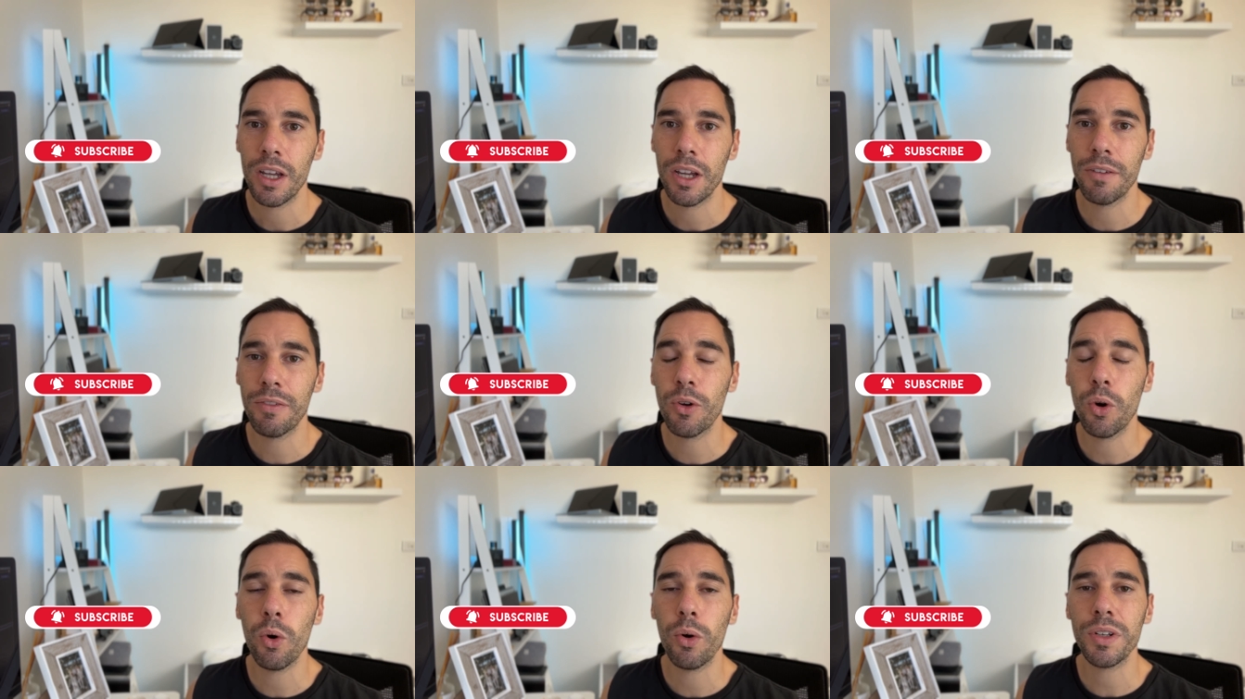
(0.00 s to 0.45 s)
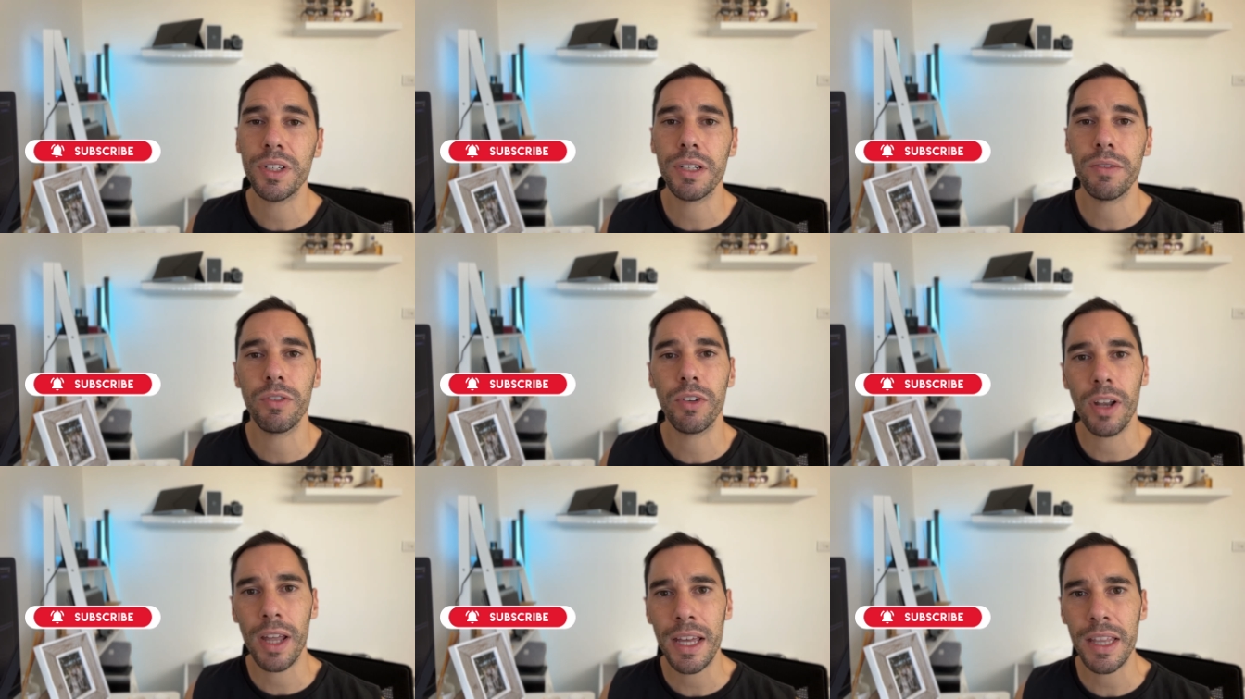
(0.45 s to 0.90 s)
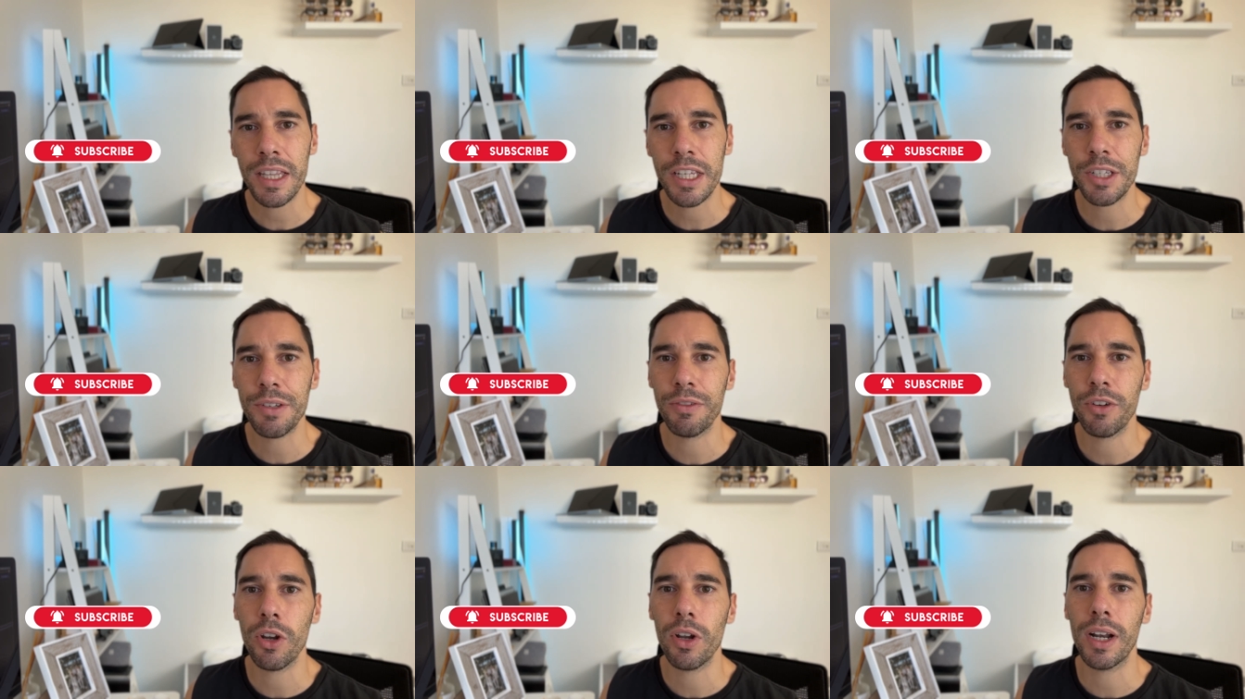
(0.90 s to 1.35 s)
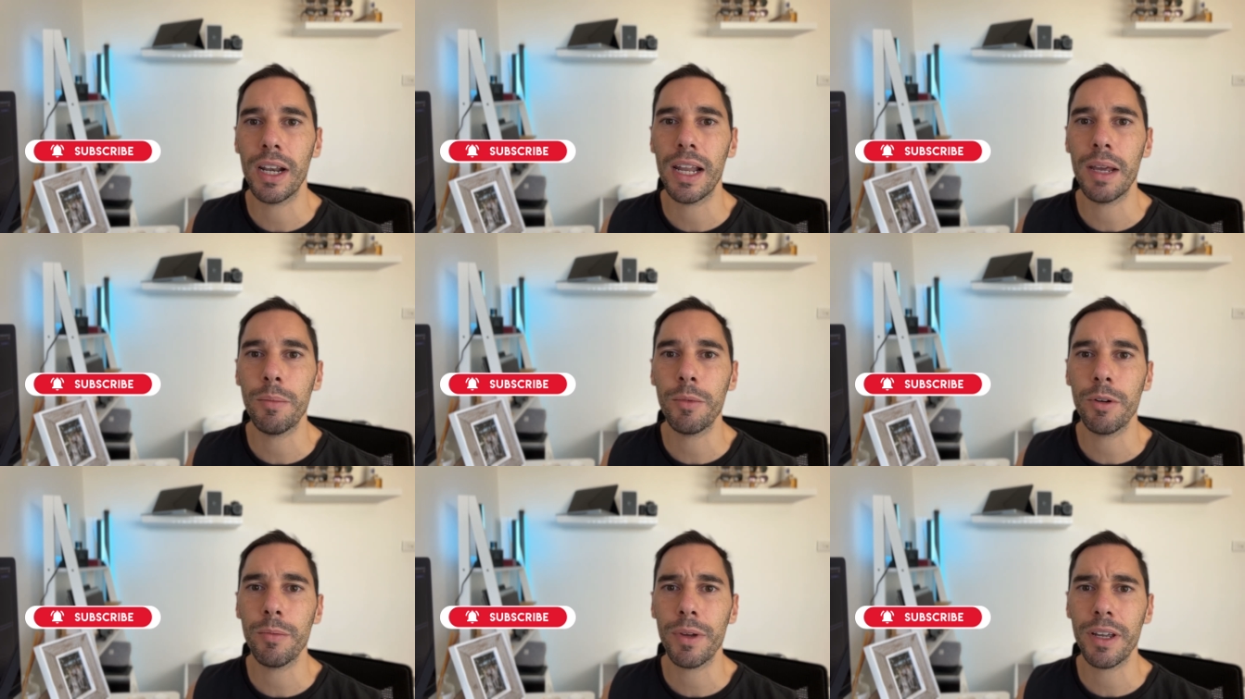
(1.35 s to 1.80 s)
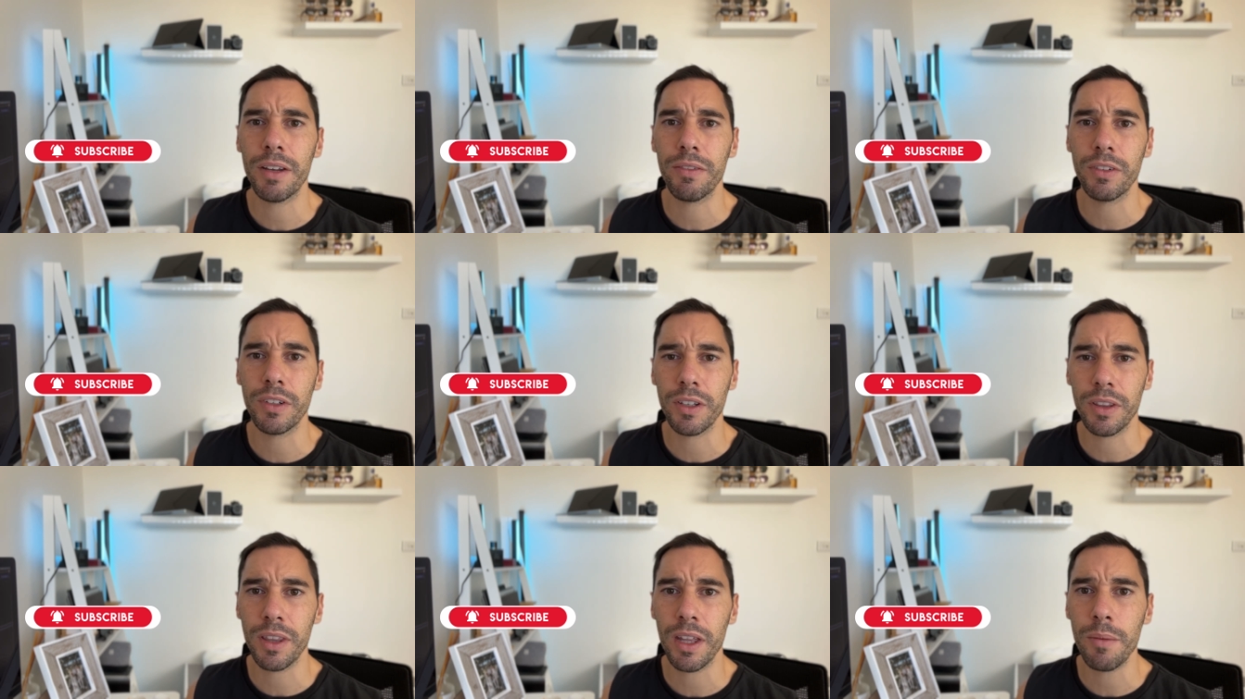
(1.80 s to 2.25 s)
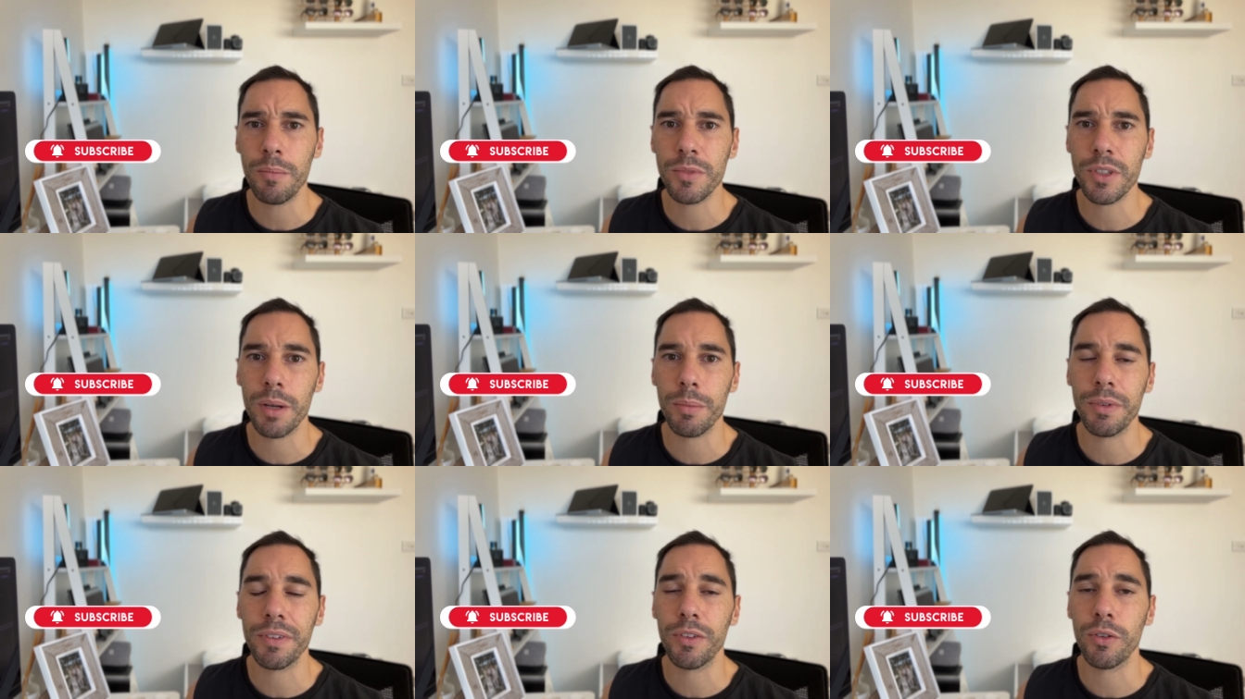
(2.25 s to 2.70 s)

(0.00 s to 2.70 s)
Of course, if you like this video, let me know by giving a thumbs up.